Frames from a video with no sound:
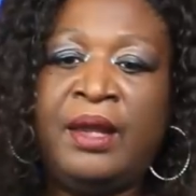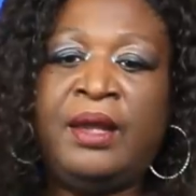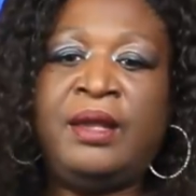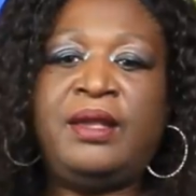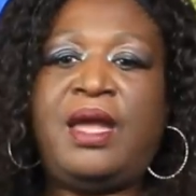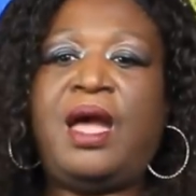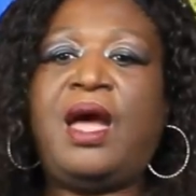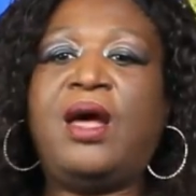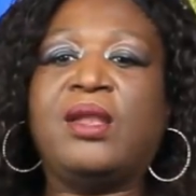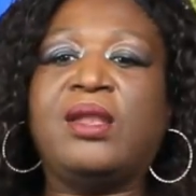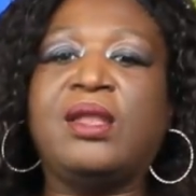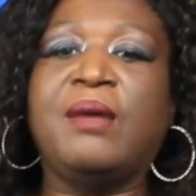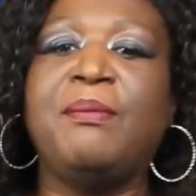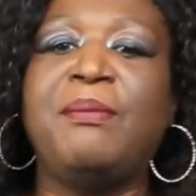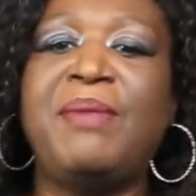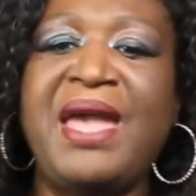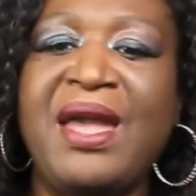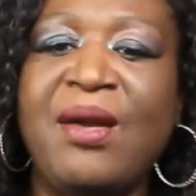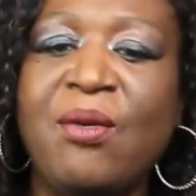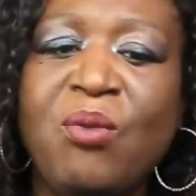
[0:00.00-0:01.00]
Y'all, I'm
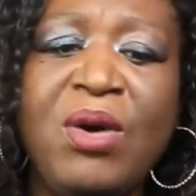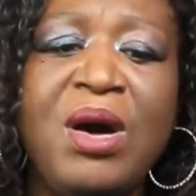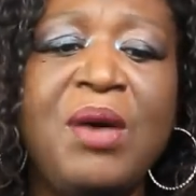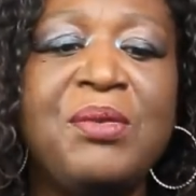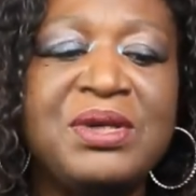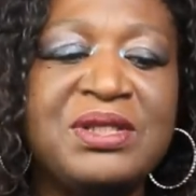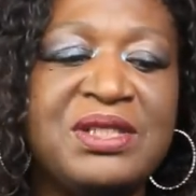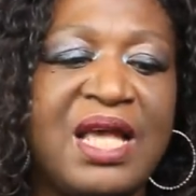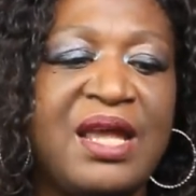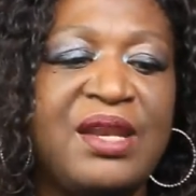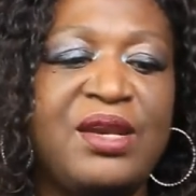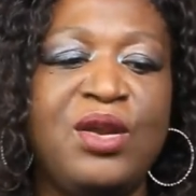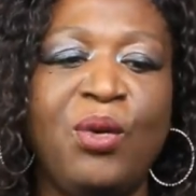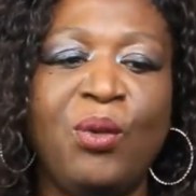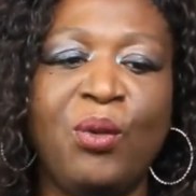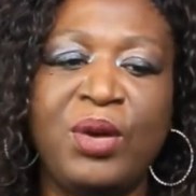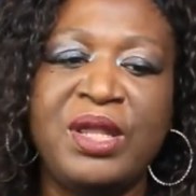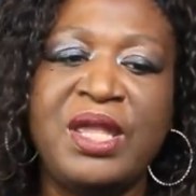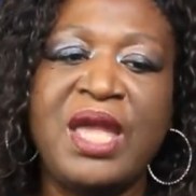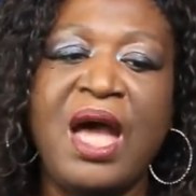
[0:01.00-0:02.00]
back. What was I
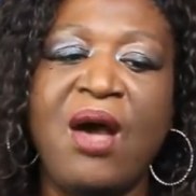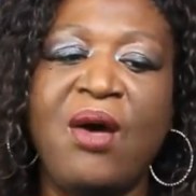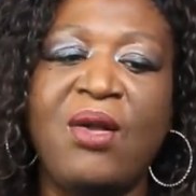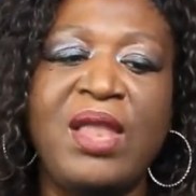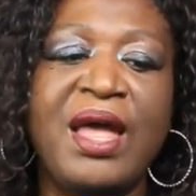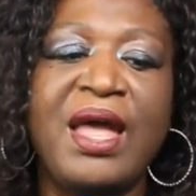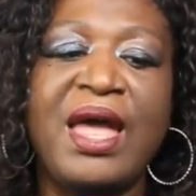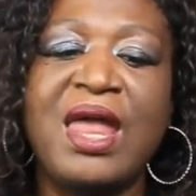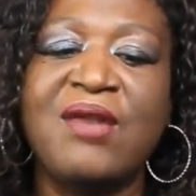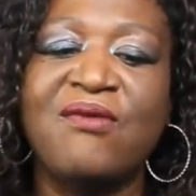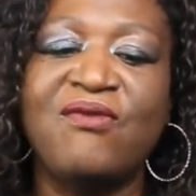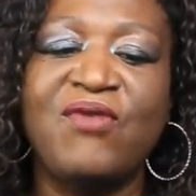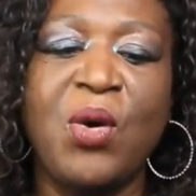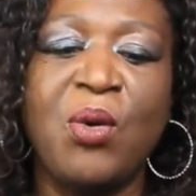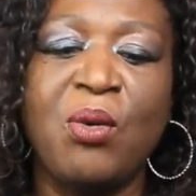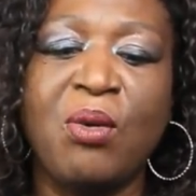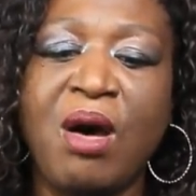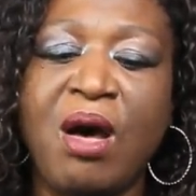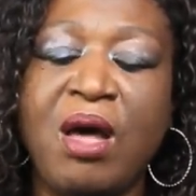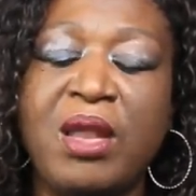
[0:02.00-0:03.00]
doing, y'all? I got a
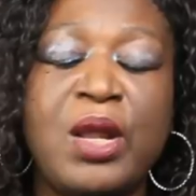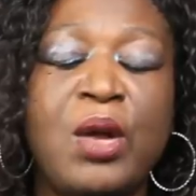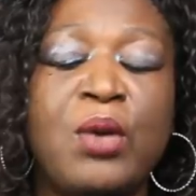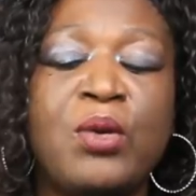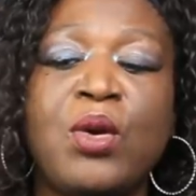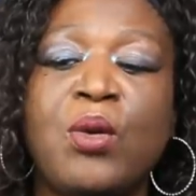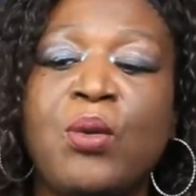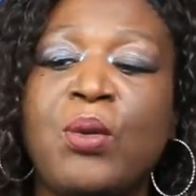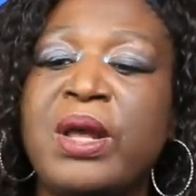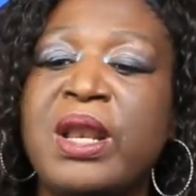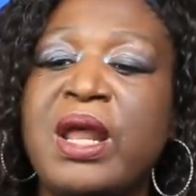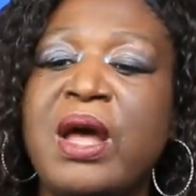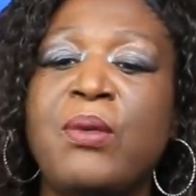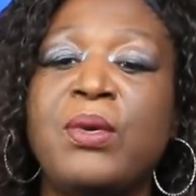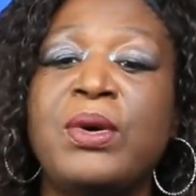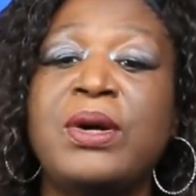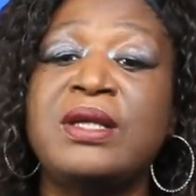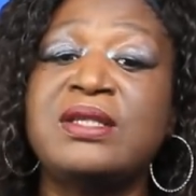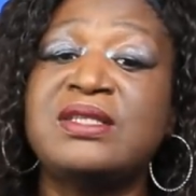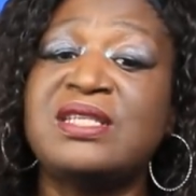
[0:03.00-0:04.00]
phone call. I don't know what I
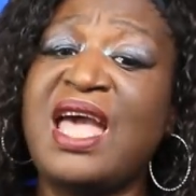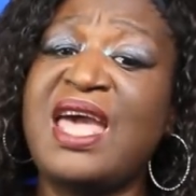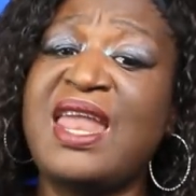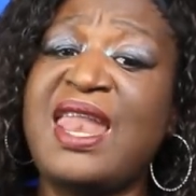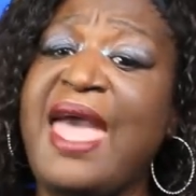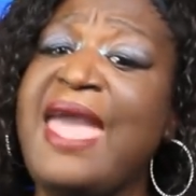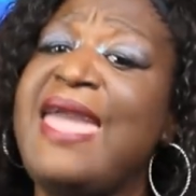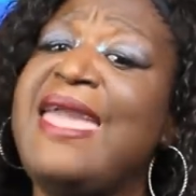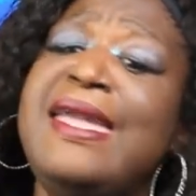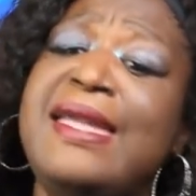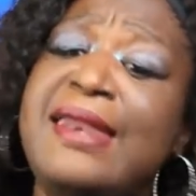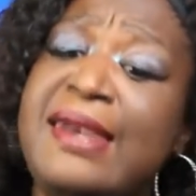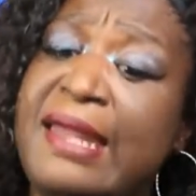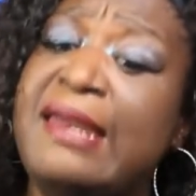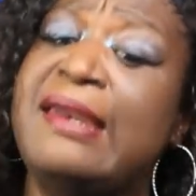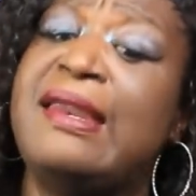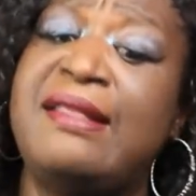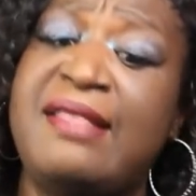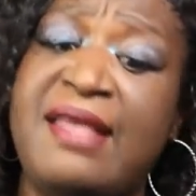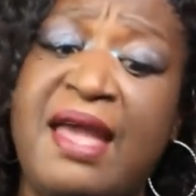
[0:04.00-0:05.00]
was. Had I eaten
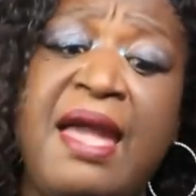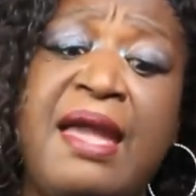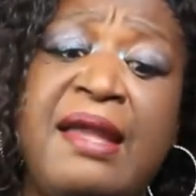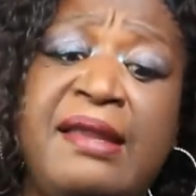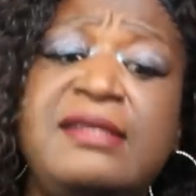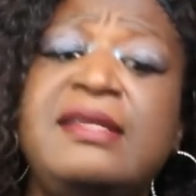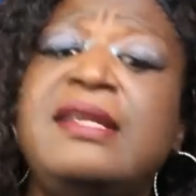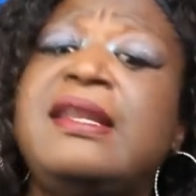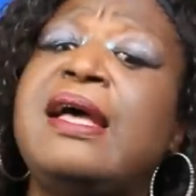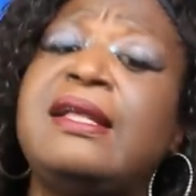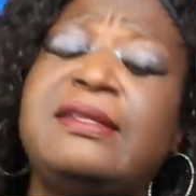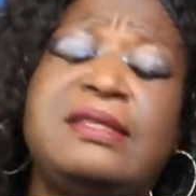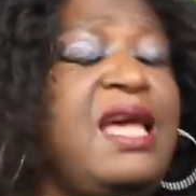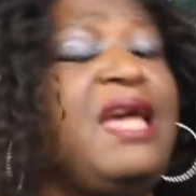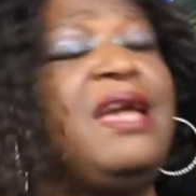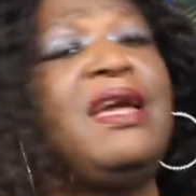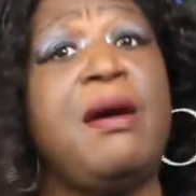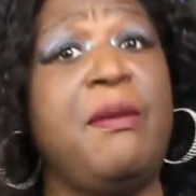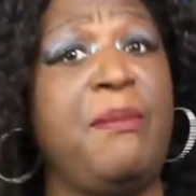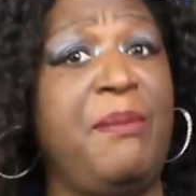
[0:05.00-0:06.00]
anything? Did I
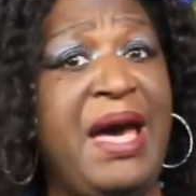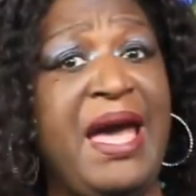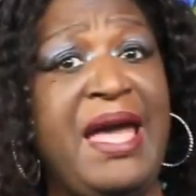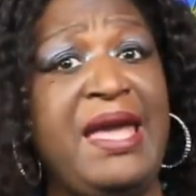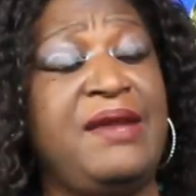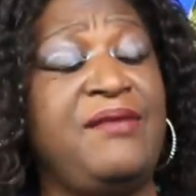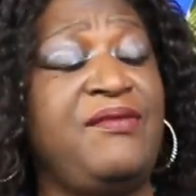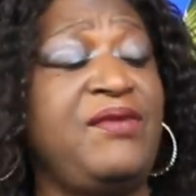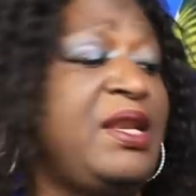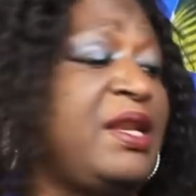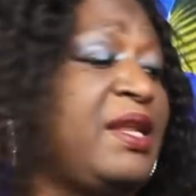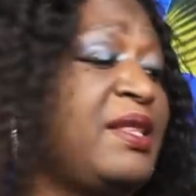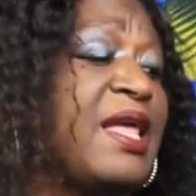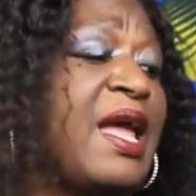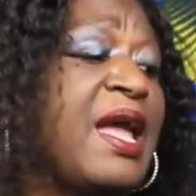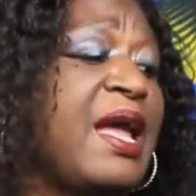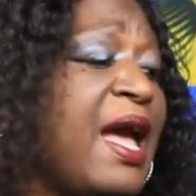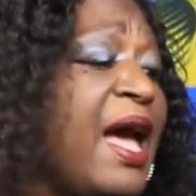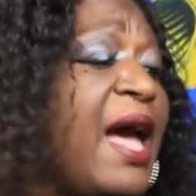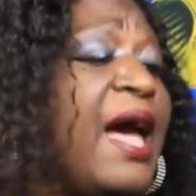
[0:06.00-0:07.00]
take a bite of
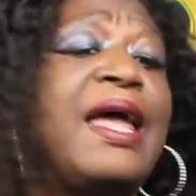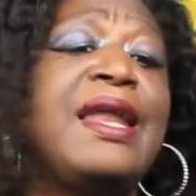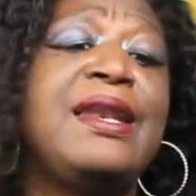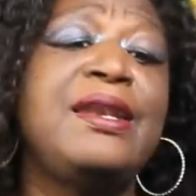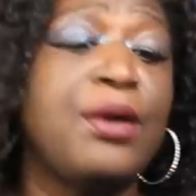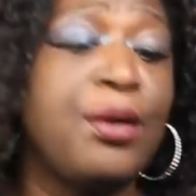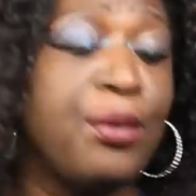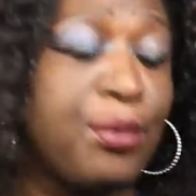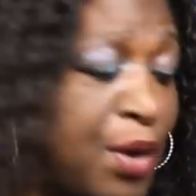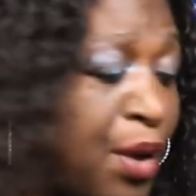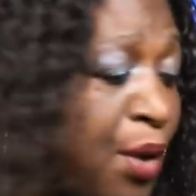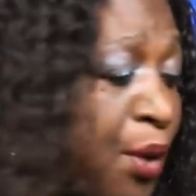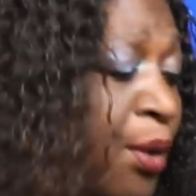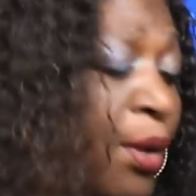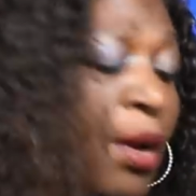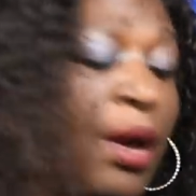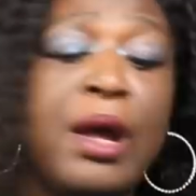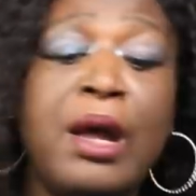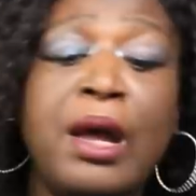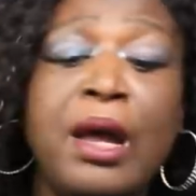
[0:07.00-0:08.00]
anything? I don't know.
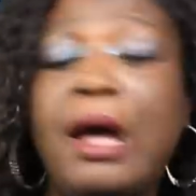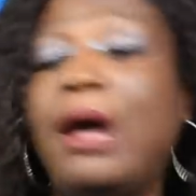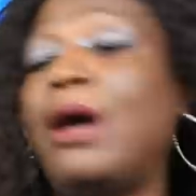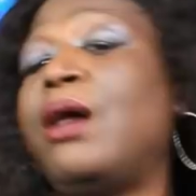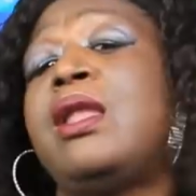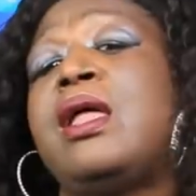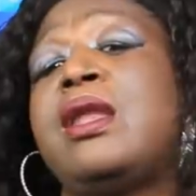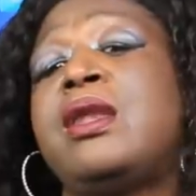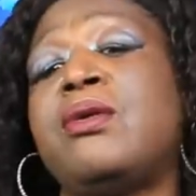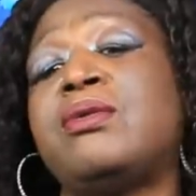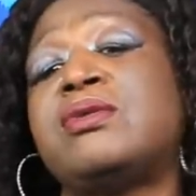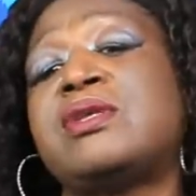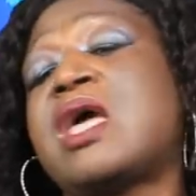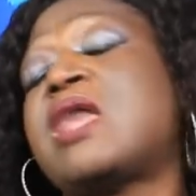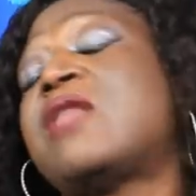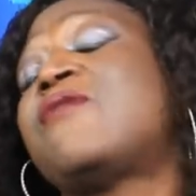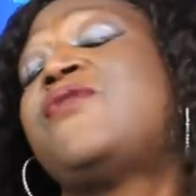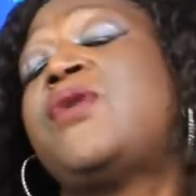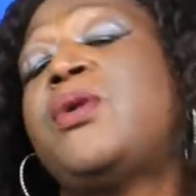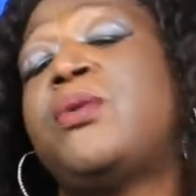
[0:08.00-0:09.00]
All I know is I
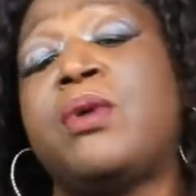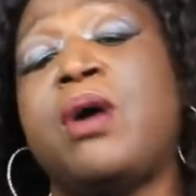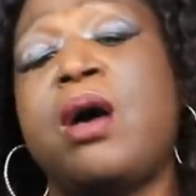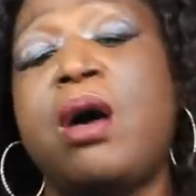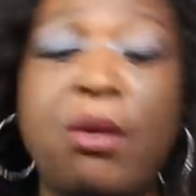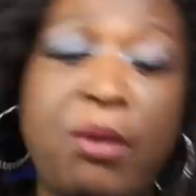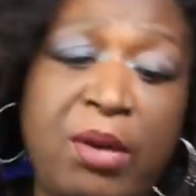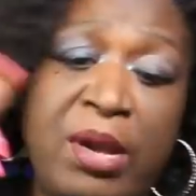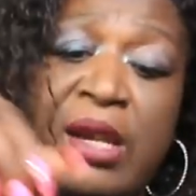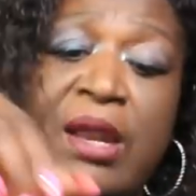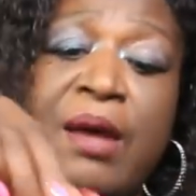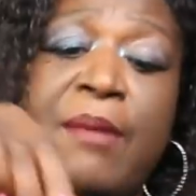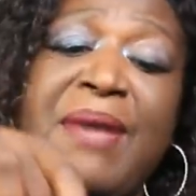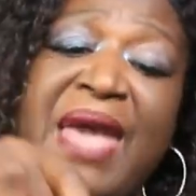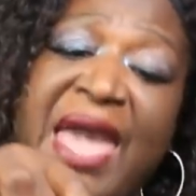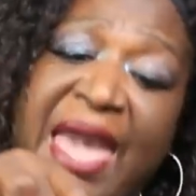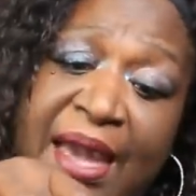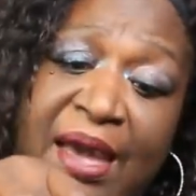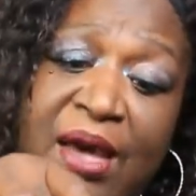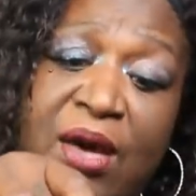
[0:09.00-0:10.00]
got a phone call and I'm
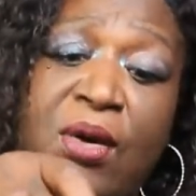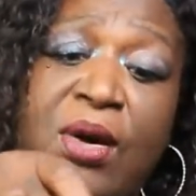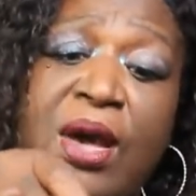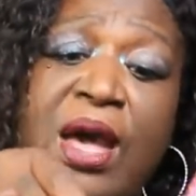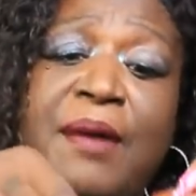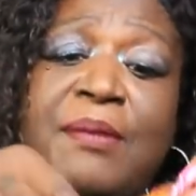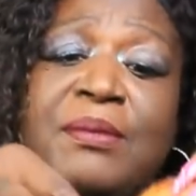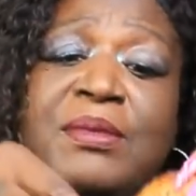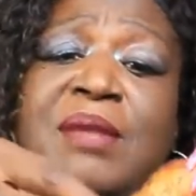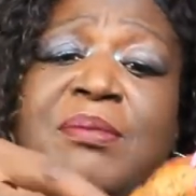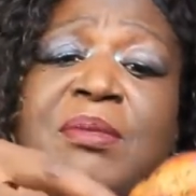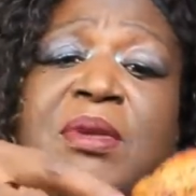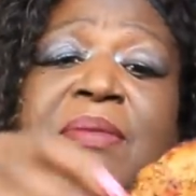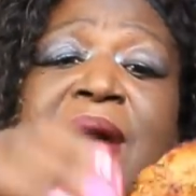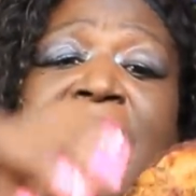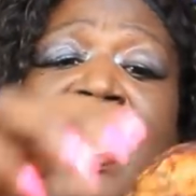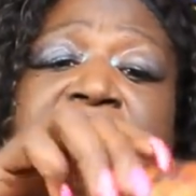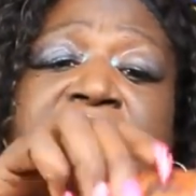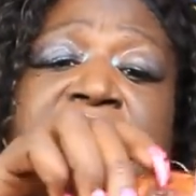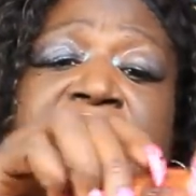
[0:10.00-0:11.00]
back. Okay, let me
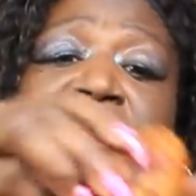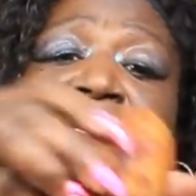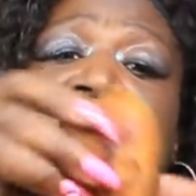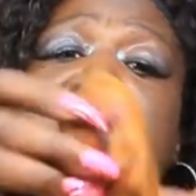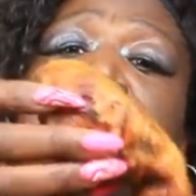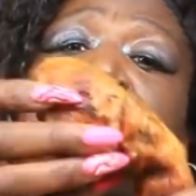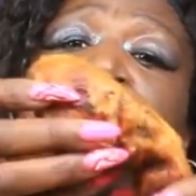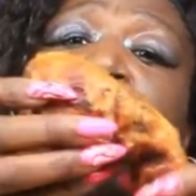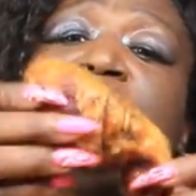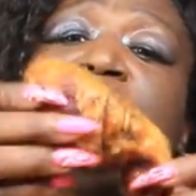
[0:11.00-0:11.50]
bite this.